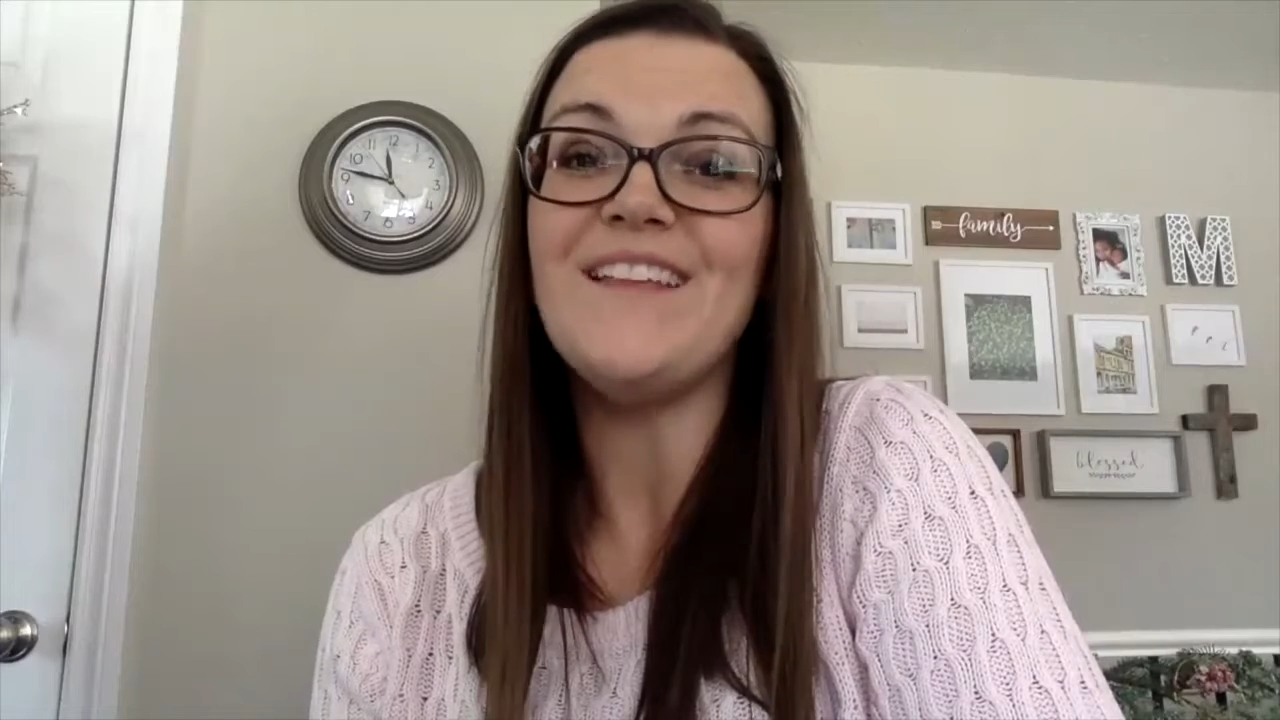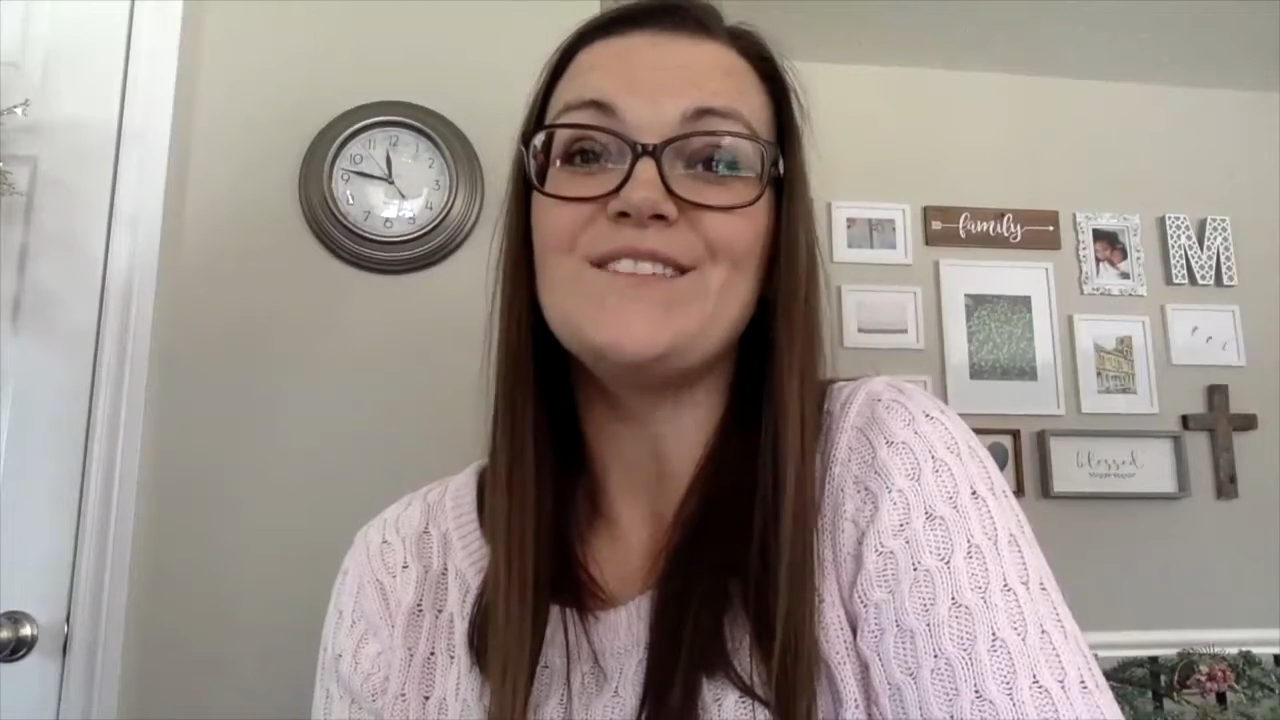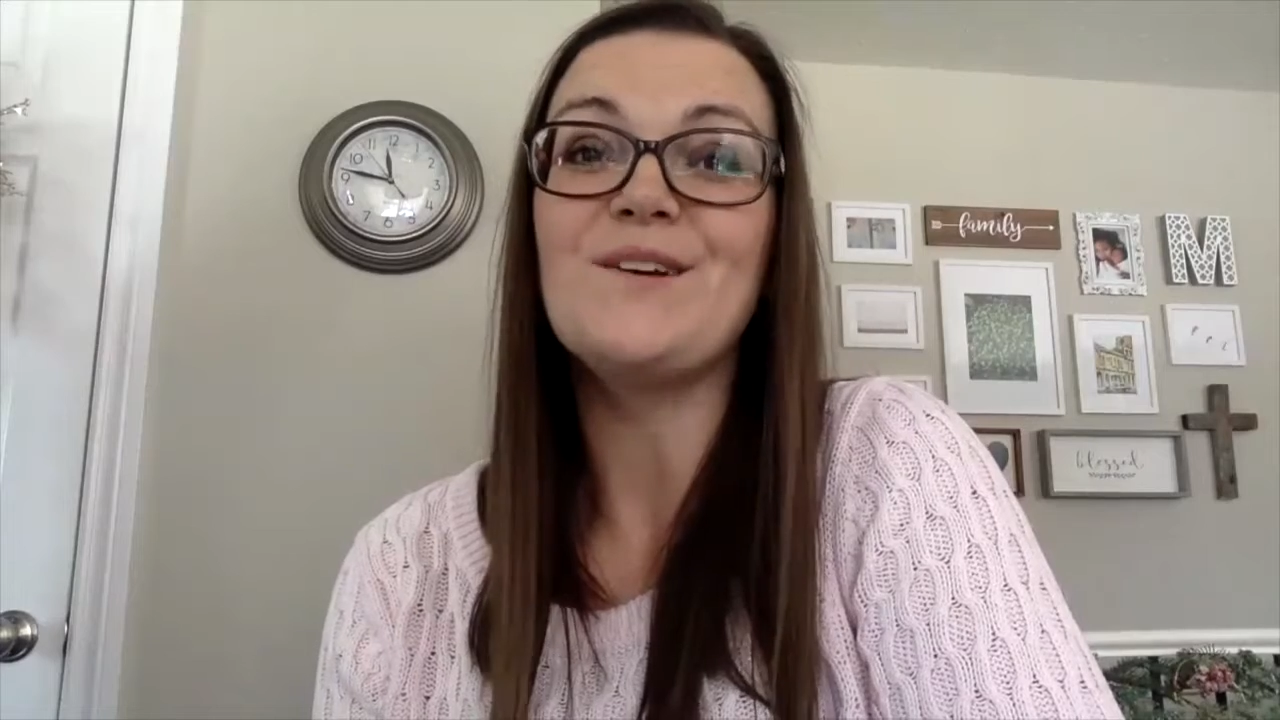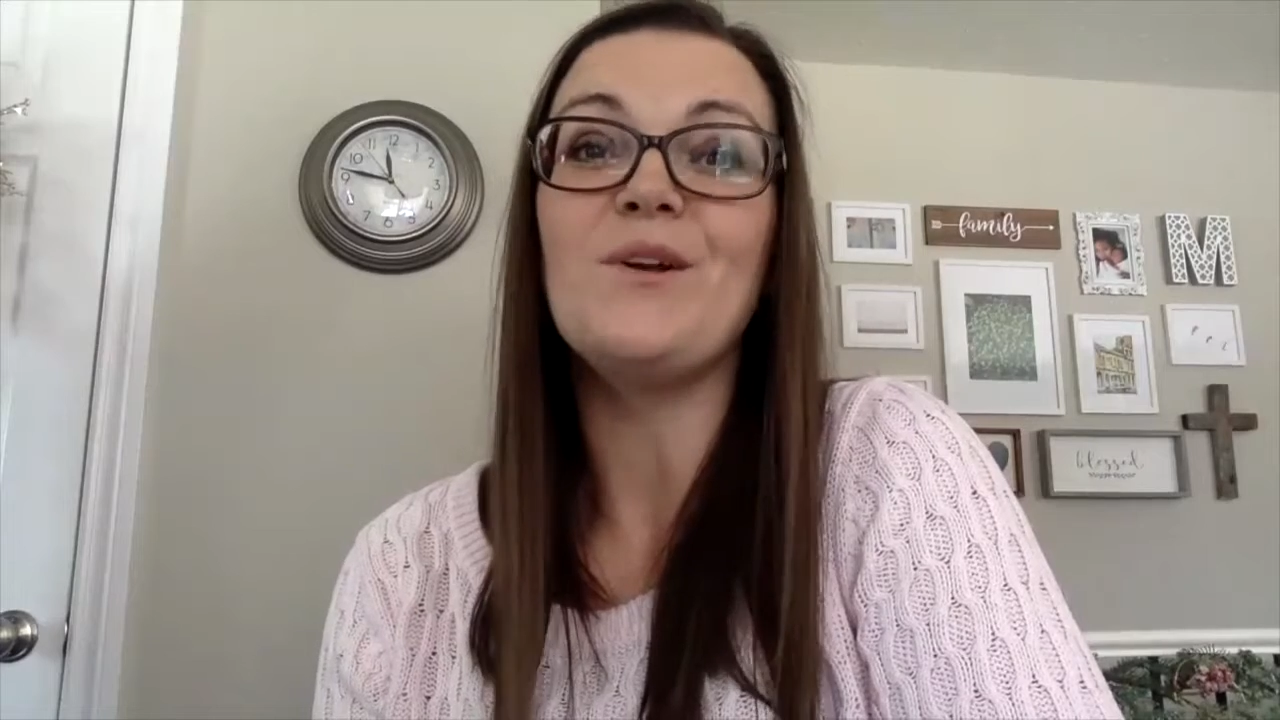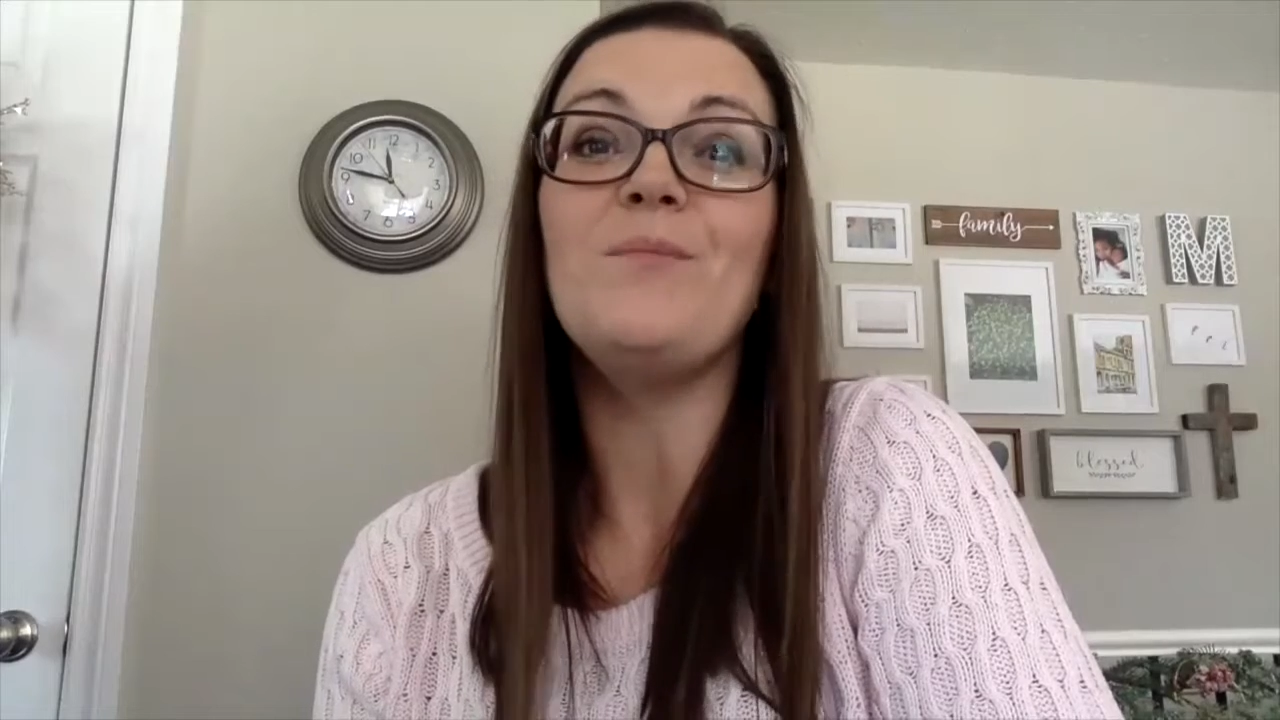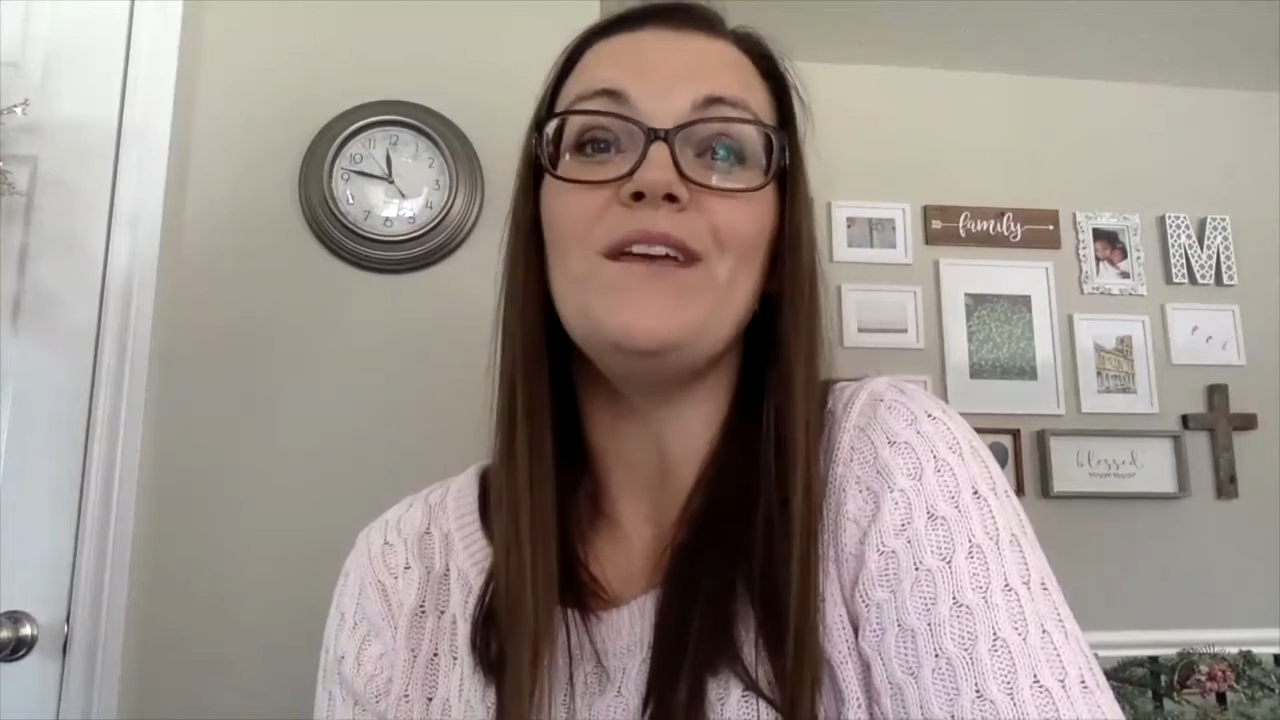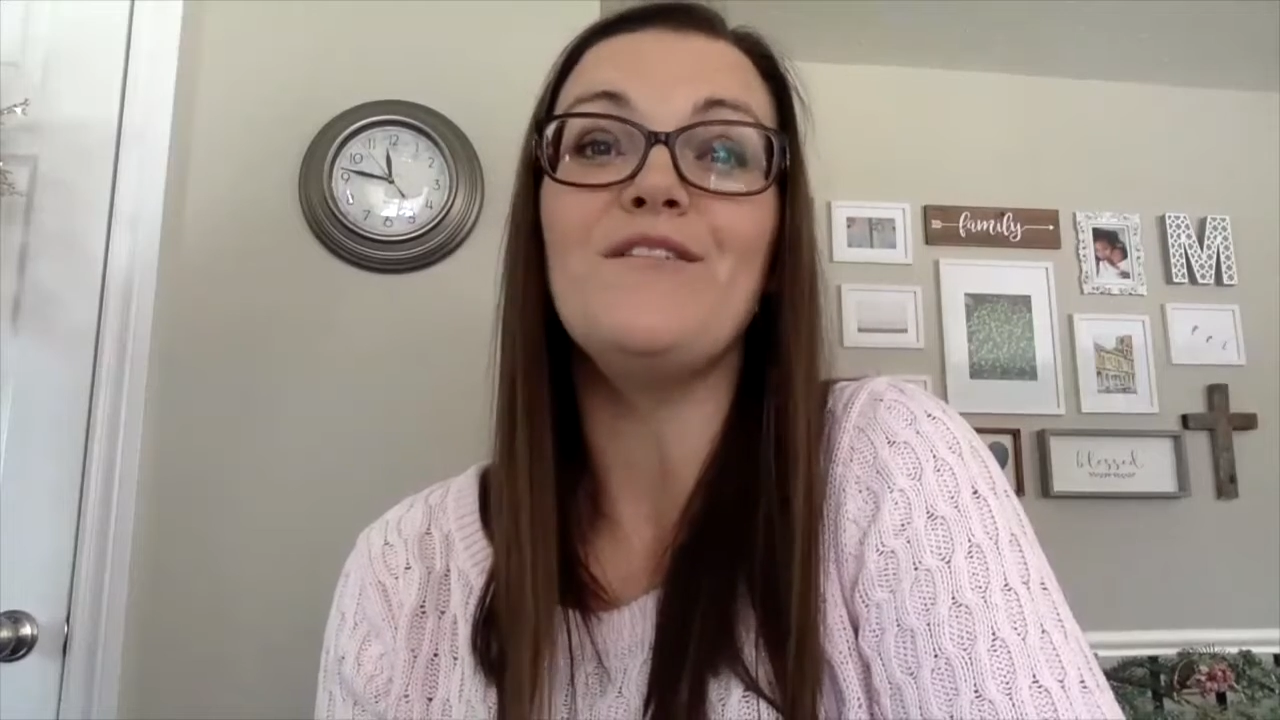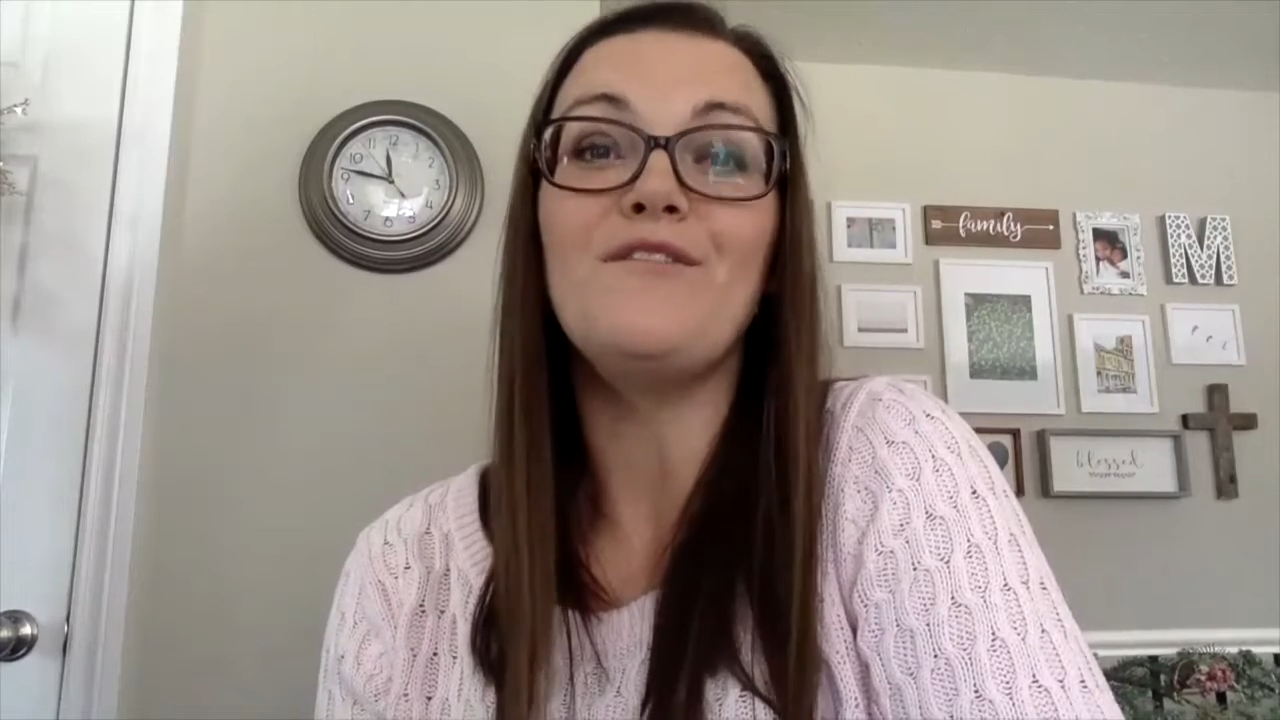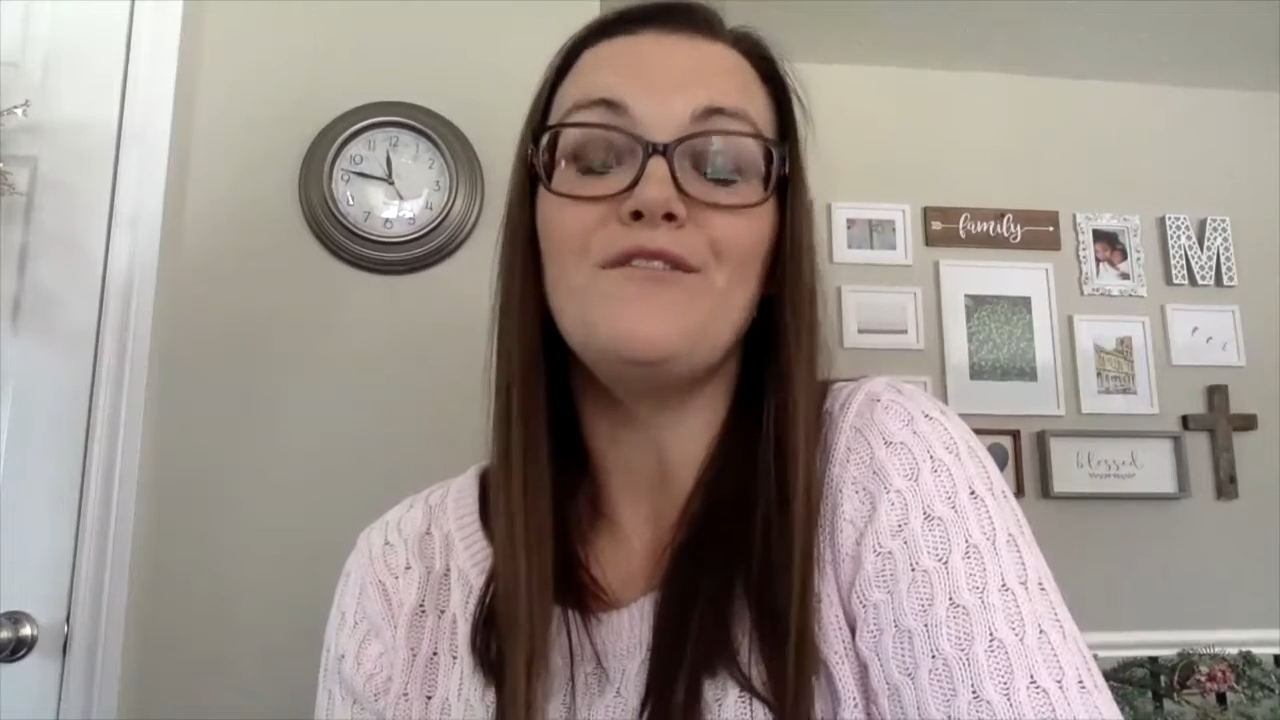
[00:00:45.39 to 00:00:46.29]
and it's going to be a